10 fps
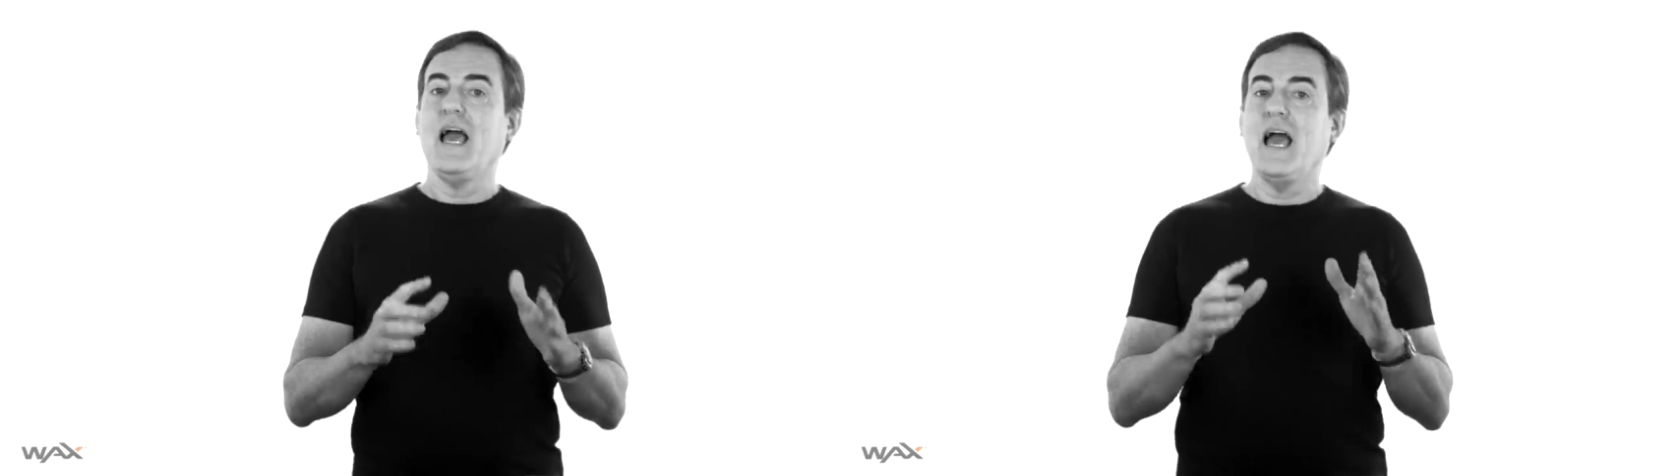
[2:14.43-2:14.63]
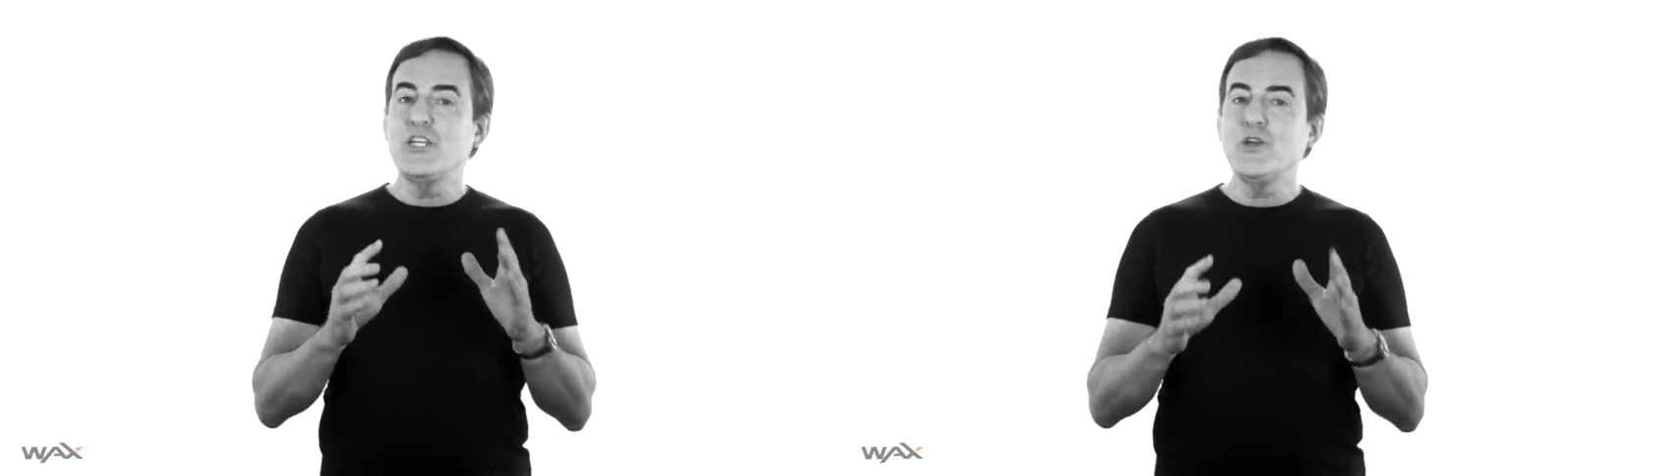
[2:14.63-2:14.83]

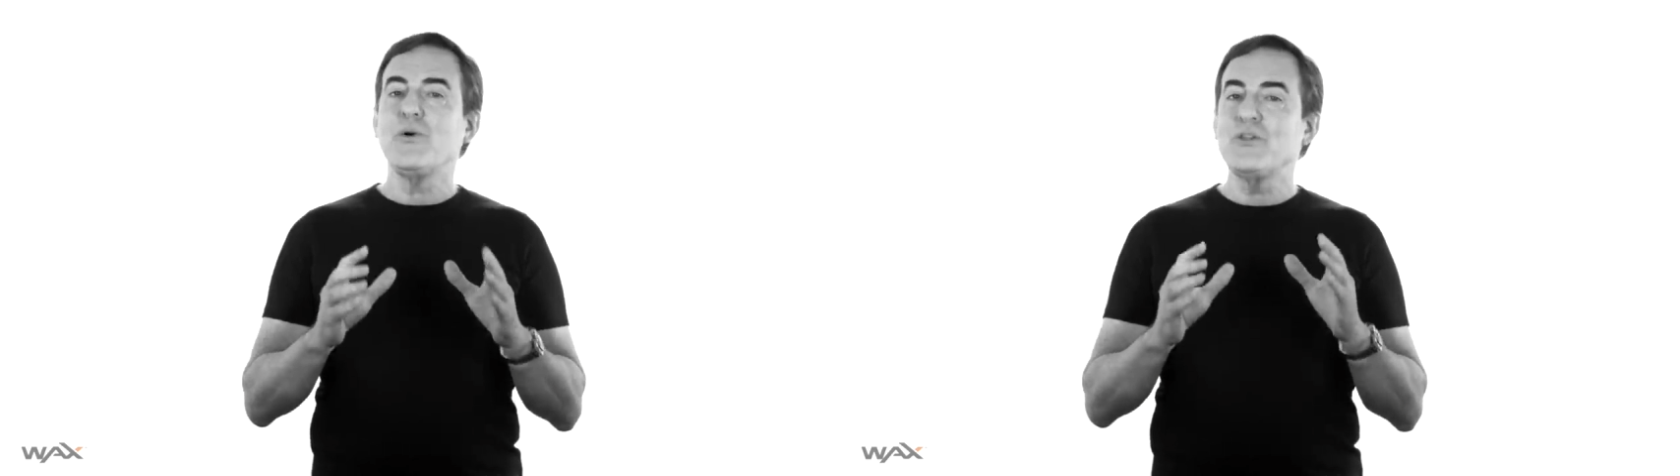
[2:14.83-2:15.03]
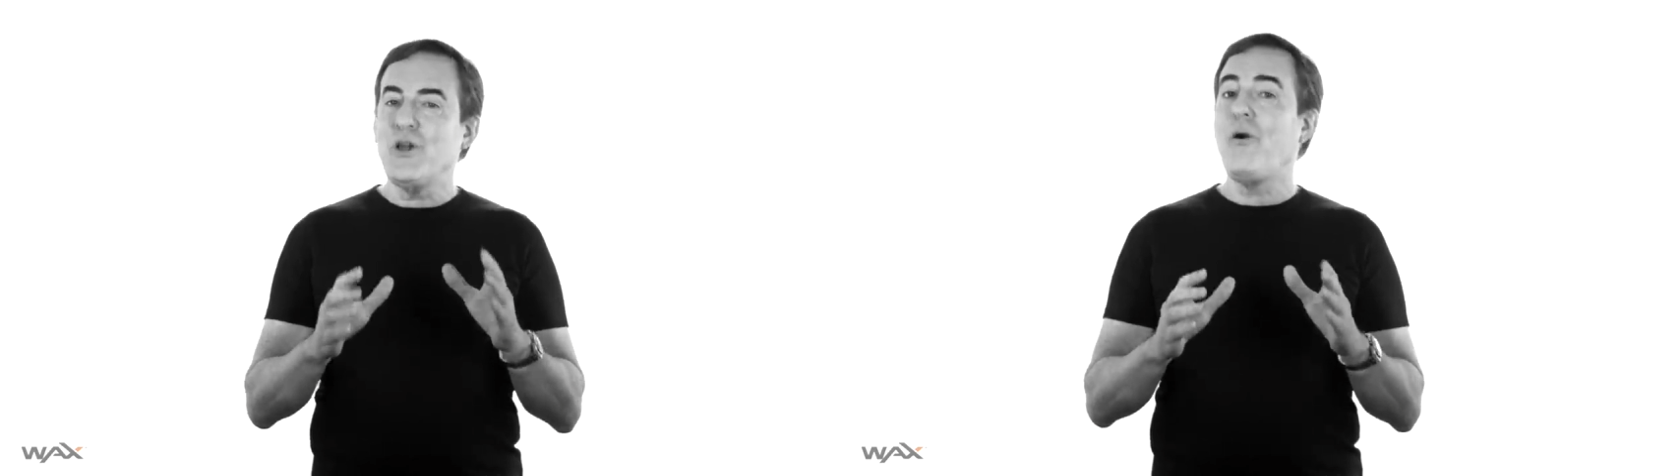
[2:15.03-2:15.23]
And you
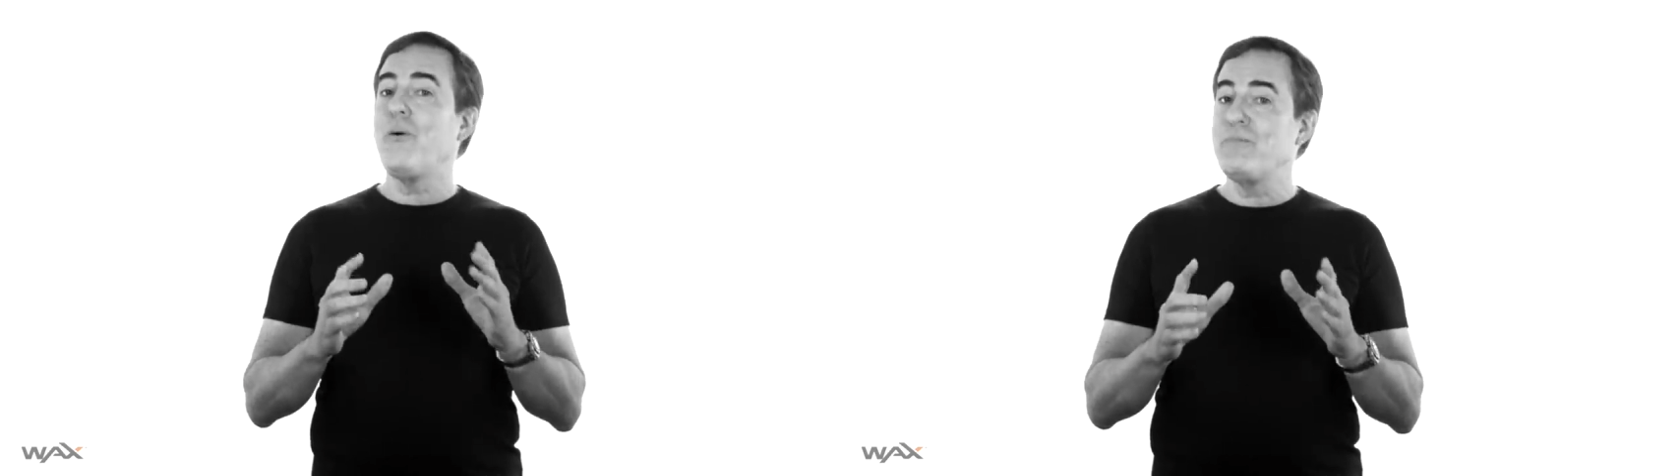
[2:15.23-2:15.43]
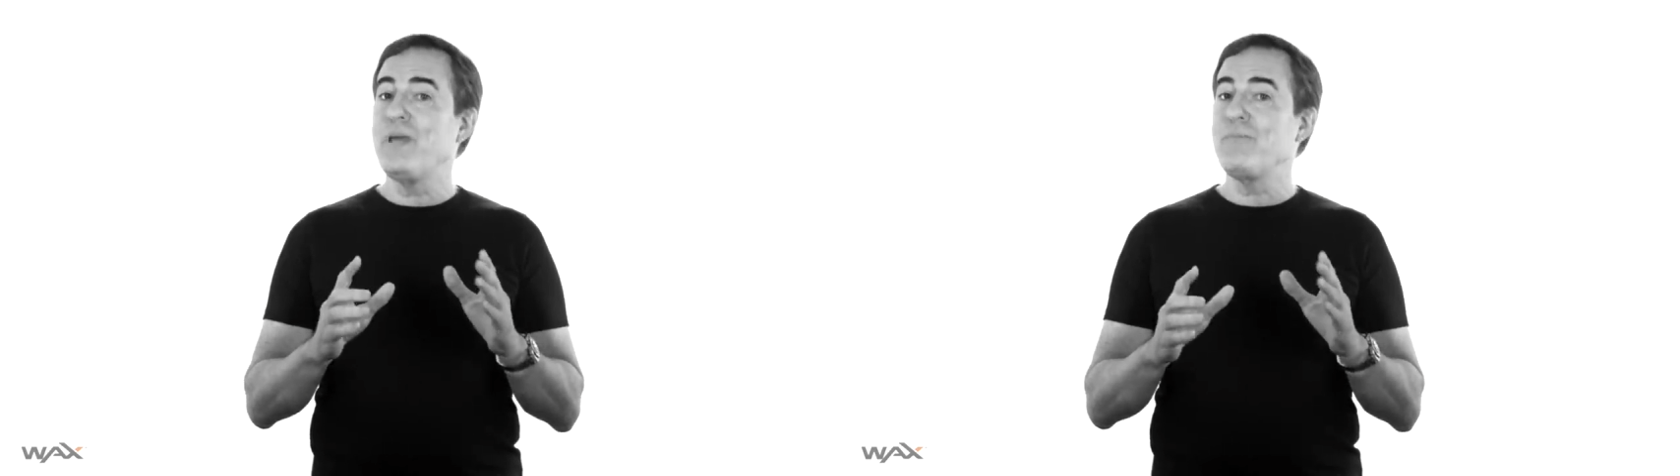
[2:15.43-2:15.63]
will know
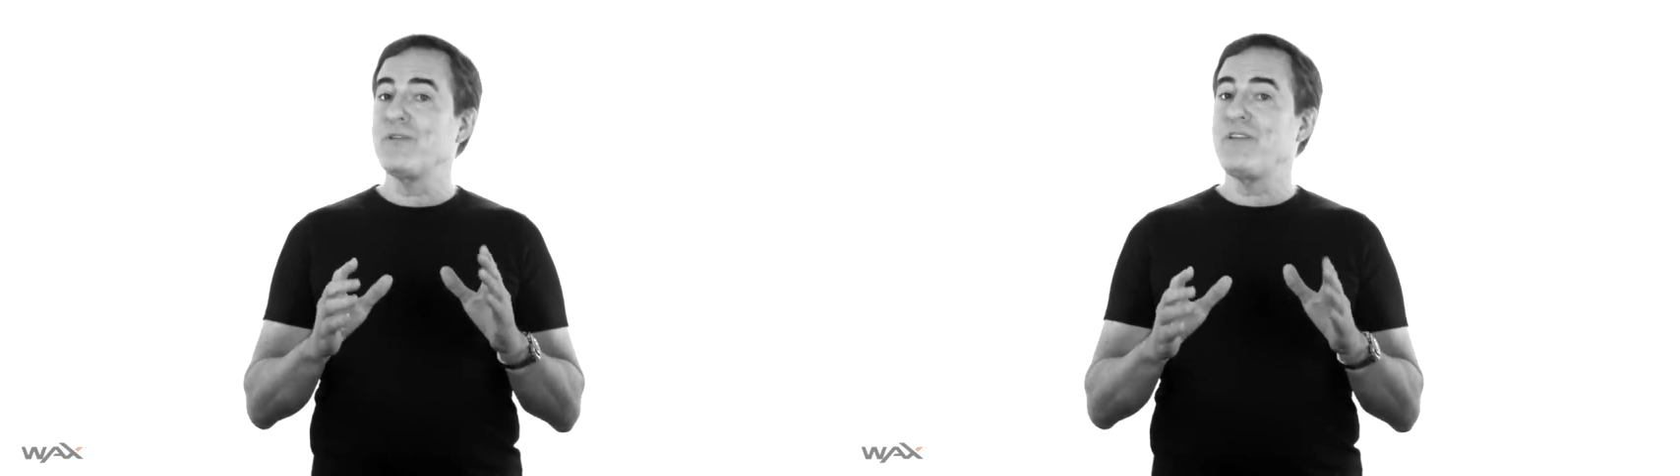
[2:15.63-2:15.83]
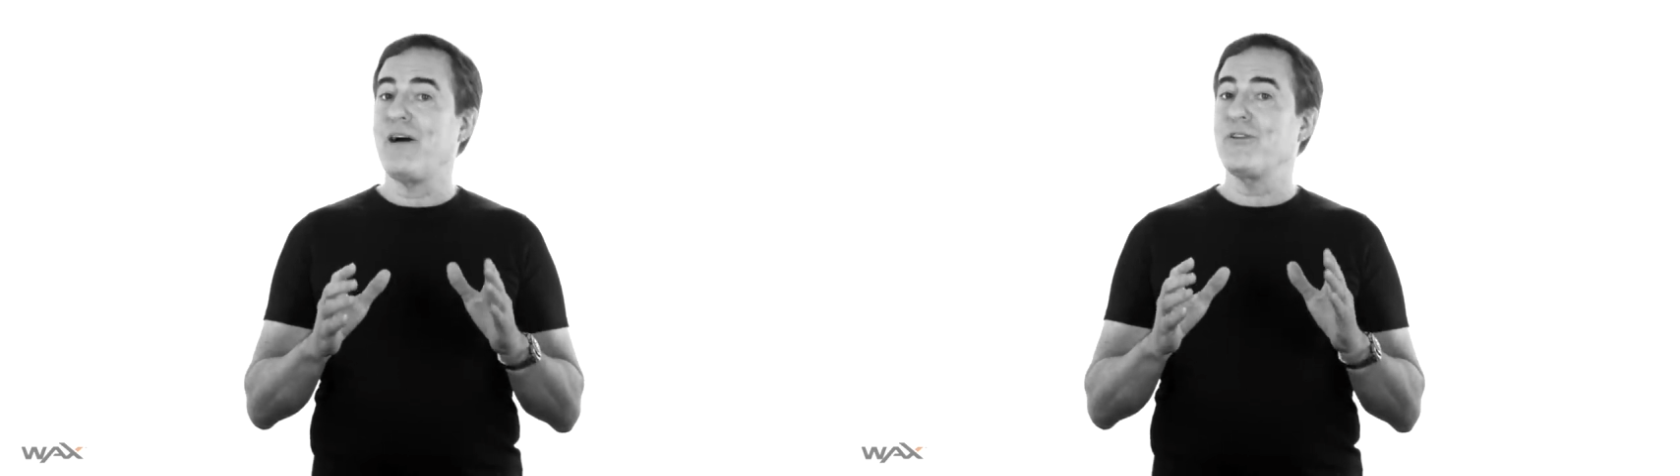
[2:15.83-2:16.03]
when
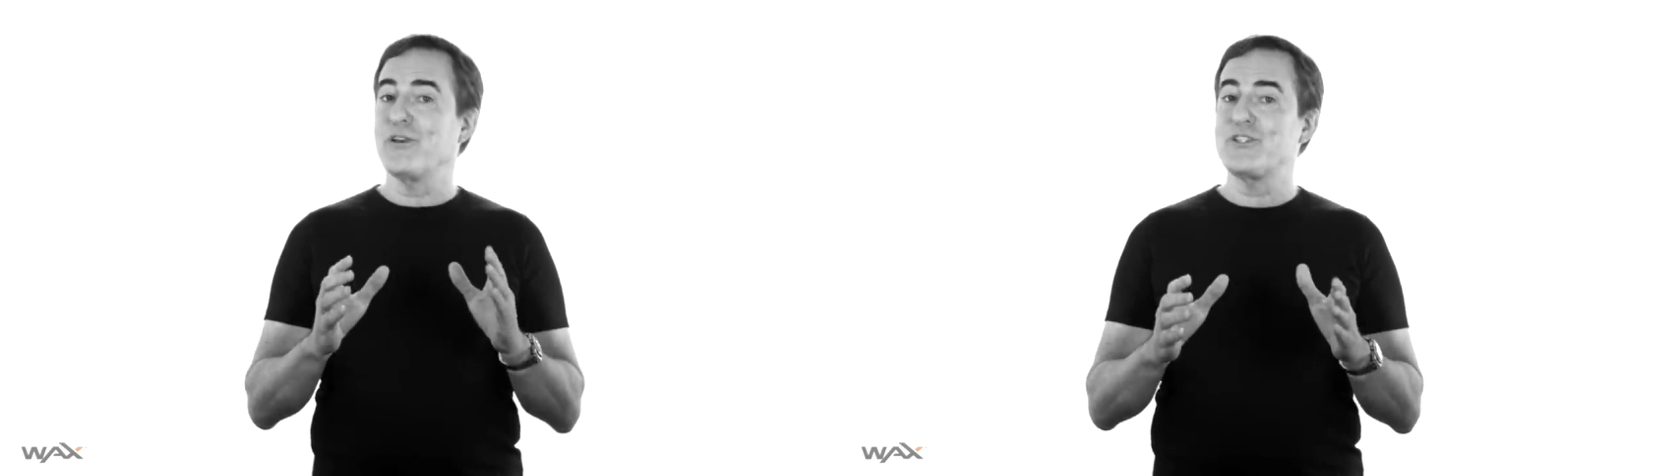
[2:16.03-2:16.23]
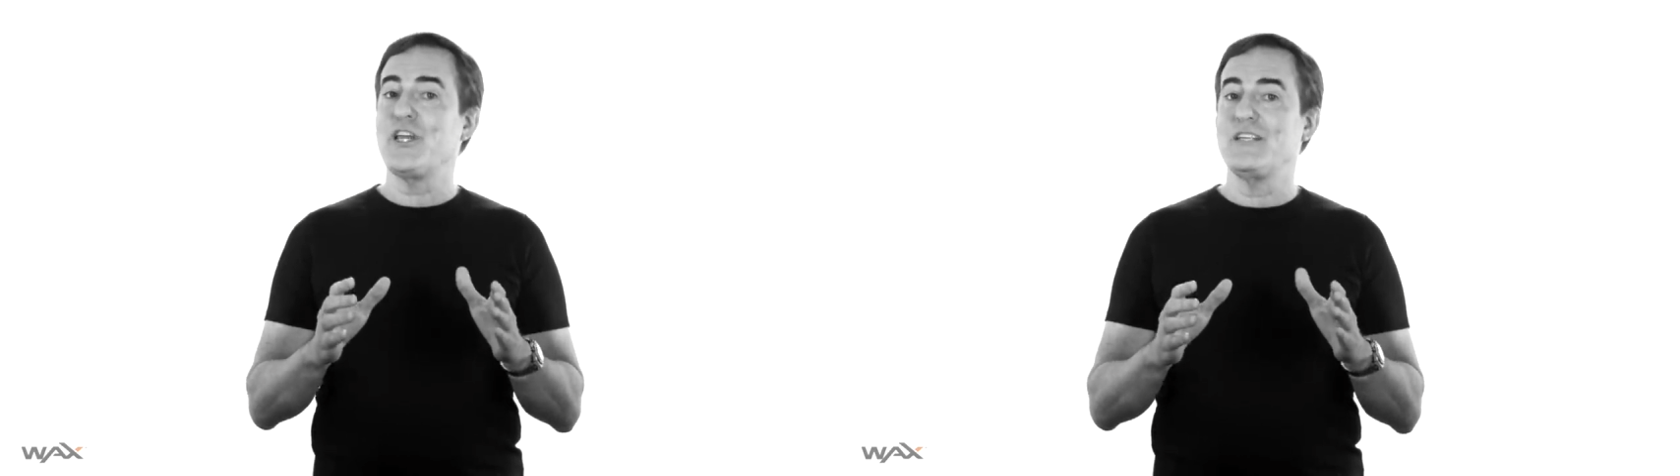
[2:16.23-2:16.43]
people's
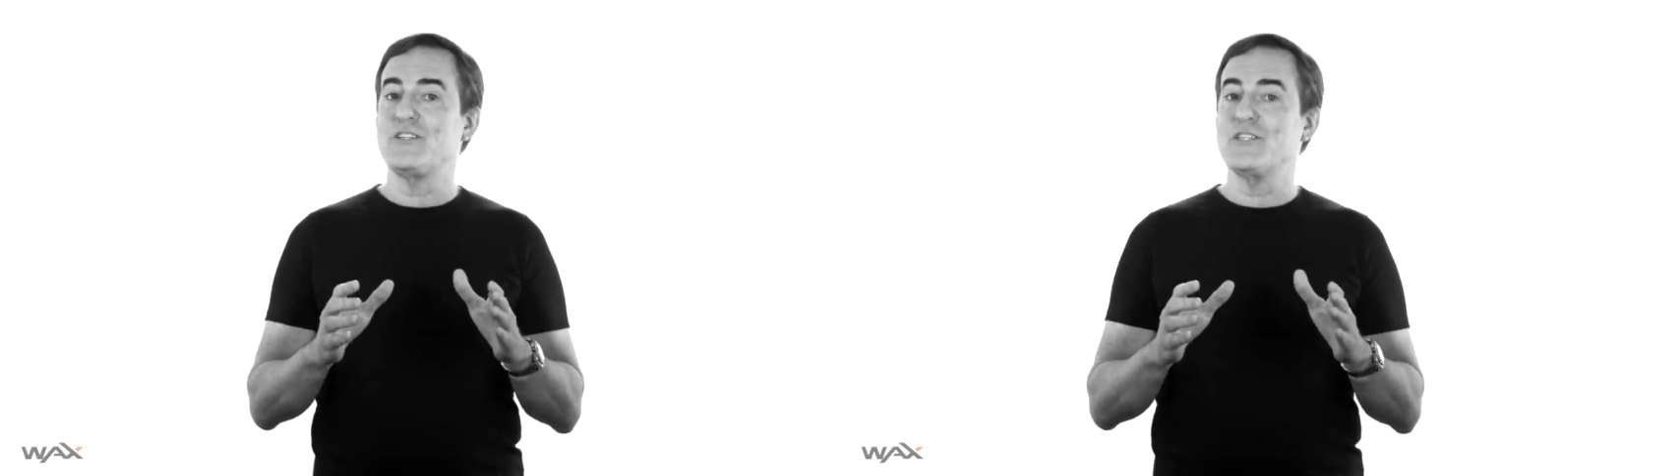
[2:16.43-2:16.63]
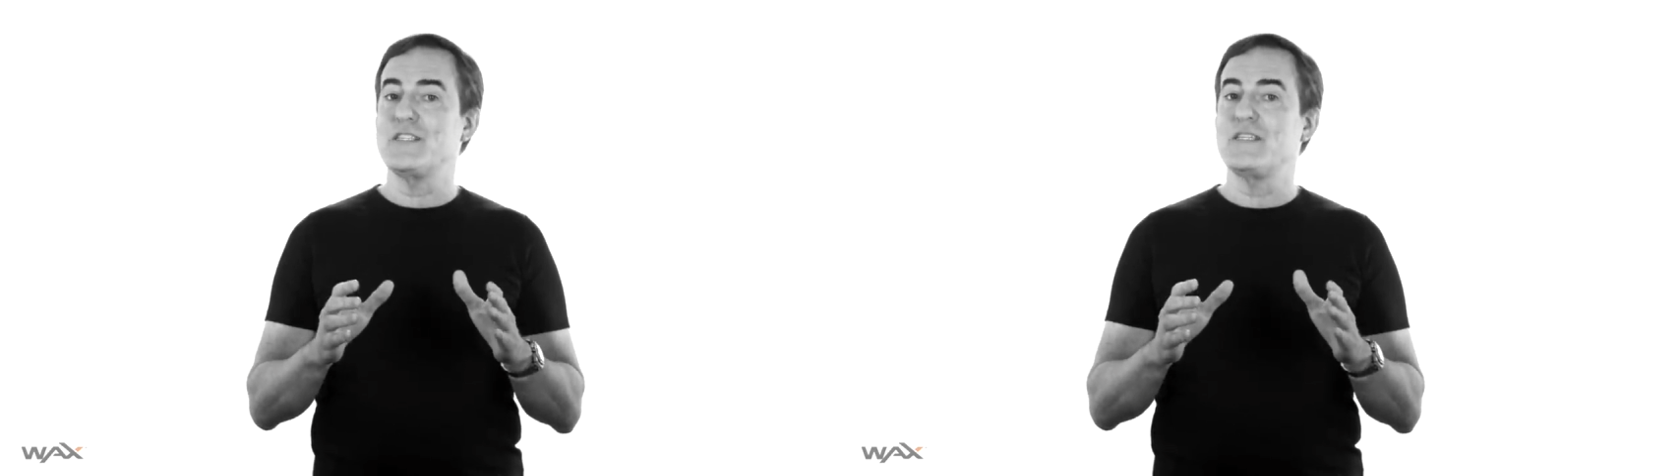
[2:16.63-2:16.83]
outlook
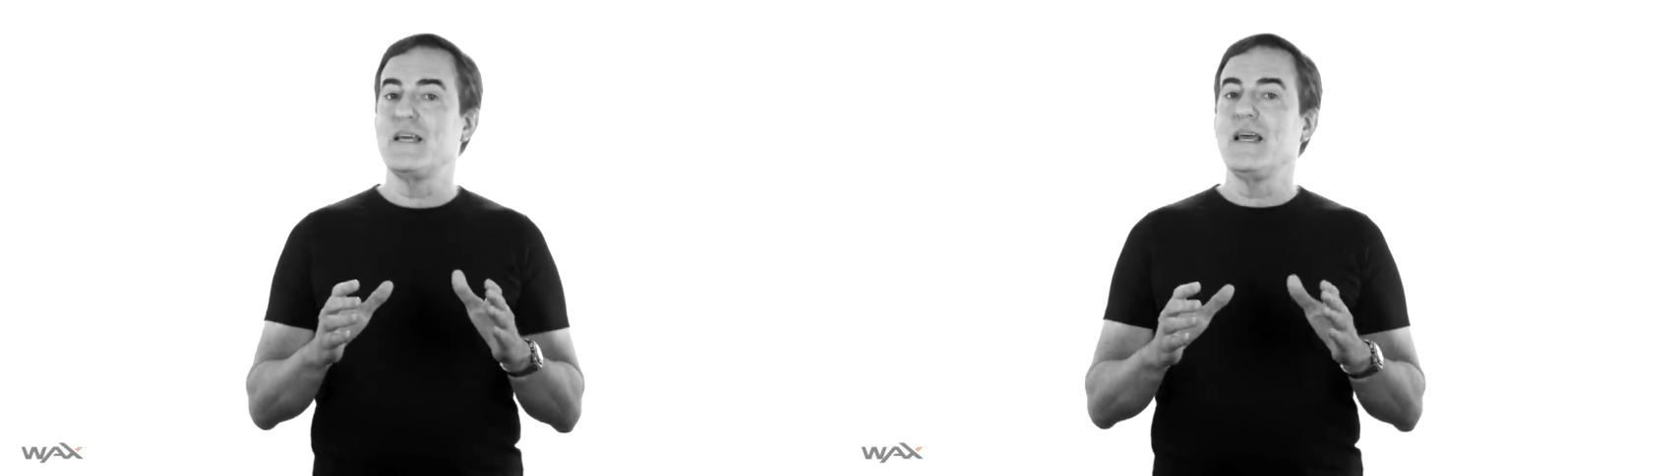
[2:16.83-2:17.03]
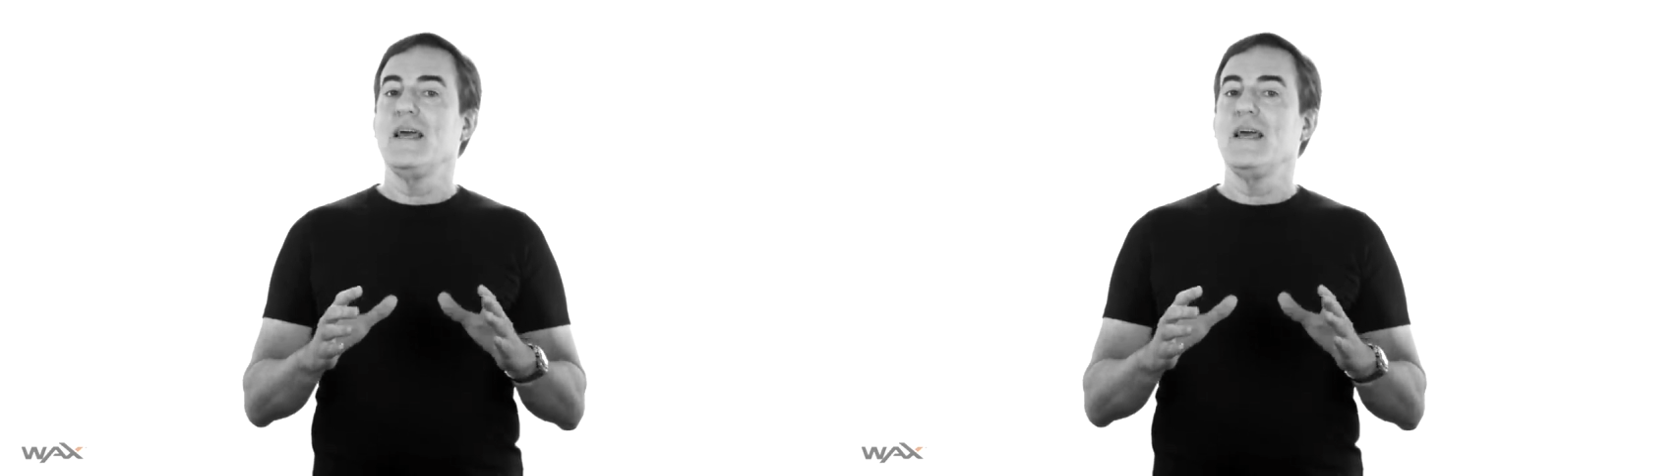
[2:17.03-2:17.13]
changes.